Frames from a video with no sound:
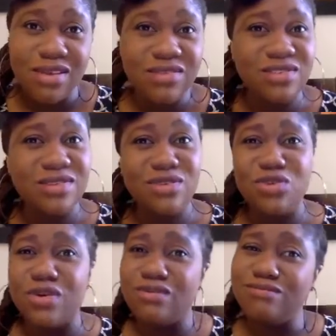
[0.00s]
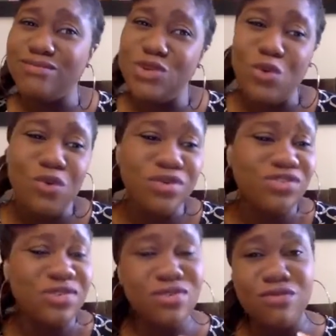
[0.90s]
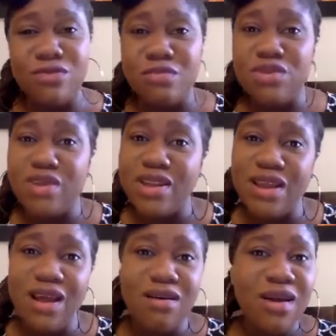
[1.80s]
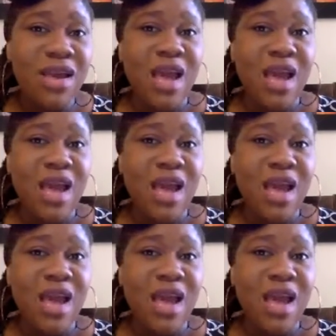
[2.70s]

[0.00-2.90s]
It's just not, it's just not for me right now.